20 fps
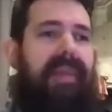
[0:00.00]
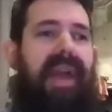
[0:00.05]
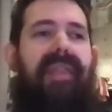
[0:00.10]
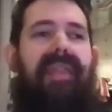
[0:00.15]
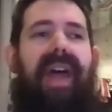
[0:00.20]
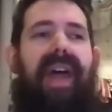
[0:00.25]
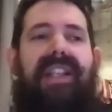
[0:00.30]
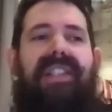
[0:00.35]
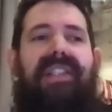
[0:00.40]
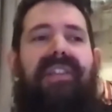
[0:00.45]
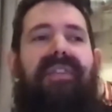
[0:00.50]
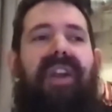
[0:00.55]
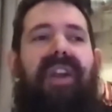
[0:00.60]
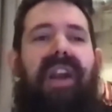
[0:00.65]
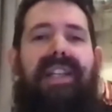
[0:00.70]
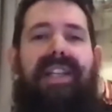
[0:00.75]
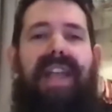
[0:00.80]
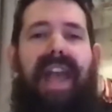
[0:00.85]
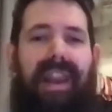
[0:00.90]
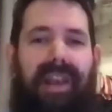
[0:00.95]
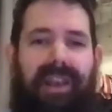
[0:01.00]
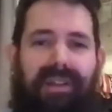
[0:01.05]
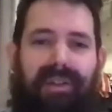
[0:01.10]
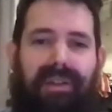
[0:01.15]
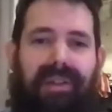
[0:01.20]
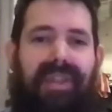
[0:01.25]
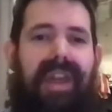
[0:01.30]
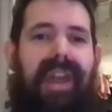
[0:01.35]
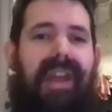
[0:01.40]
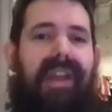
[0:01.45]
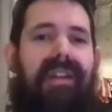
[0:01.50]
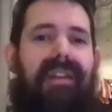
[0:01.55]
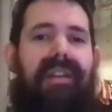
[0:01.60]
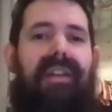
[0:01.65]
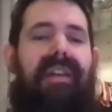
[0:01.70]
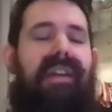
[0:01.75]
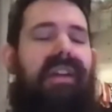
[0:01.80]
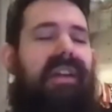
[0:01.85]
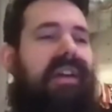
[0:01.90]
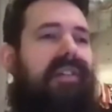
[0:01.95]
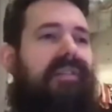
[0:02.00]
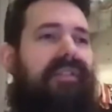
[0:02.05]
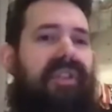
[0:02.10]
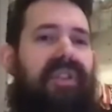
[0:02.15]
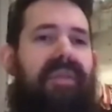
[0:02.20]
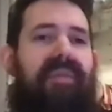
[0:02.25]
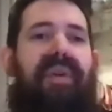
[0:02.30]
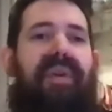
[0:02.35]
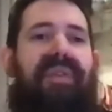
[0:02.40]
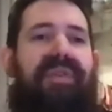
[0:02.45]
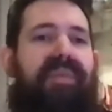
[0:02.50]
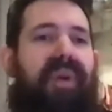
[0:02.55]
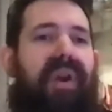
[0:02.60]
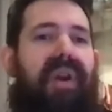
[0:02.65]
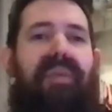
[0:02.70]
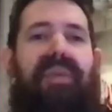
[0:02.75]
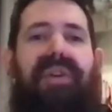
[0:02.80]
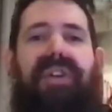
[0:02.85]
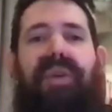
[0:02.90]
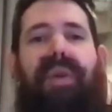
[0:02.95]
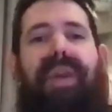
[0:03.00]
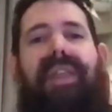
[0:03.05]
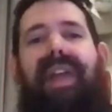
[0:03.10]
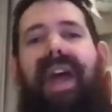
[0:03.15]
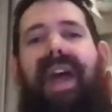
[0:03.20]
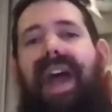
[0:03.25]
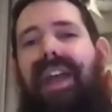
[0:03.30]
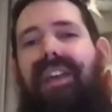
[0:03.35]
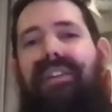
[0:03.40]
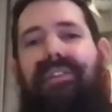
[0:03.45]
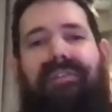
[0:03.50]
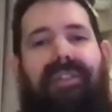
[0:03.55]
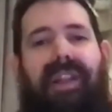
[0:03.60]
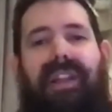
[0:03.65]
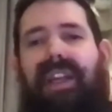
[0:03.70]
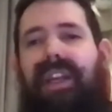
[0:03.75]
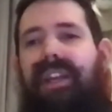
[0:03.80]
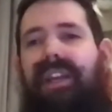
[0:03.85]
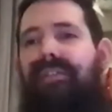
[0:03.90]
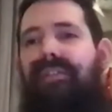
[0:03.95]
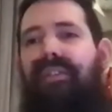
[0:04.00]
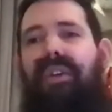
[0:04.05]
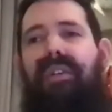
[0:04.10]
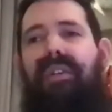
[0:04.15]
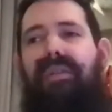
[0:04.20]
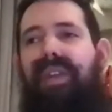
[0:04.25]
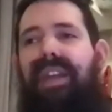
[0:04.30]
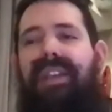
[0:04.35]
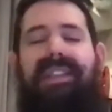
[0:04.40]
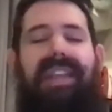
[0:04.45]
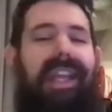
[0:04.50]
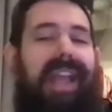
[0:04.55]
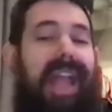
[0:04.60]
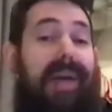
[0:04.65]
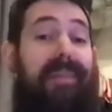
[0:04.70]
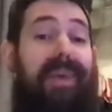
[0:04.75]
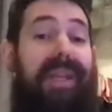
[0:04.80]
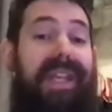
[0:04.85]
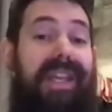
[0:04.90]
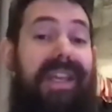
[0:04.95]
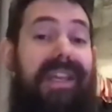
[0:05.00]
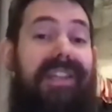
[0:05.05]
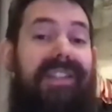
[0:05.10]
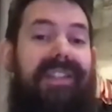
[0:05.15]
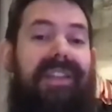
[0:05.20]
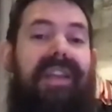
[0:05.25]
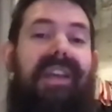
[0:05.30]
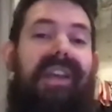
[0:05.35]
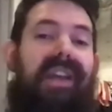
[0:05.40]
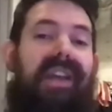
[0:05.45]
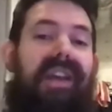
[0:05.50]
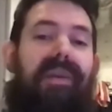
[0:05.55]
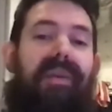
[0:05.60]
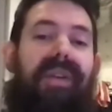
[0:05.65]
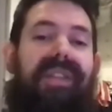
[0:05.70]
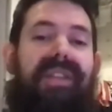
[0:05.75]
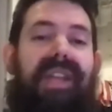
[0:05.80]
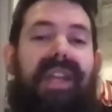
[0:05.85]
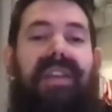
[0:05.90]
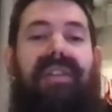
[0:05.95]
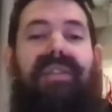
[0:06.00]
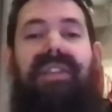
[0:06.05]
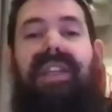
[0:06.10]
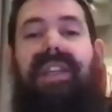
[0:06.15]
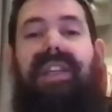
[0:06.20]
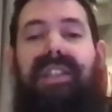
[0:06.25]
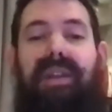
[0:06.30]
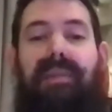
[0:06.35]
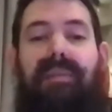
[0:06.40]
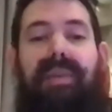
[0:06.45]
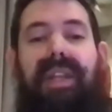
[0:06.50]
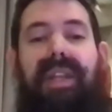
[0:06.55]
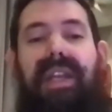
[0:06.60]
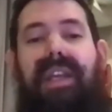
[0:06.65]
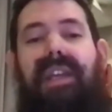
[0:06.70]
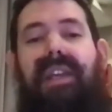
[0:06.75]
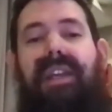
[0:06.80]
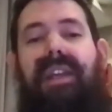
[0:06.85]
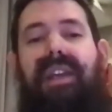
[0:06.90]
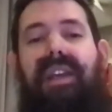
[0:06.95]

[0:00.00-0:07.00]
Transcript: And that's a very technical thing for the most part. We're doing that in filling for things like M&Es, where it's like you see somebody,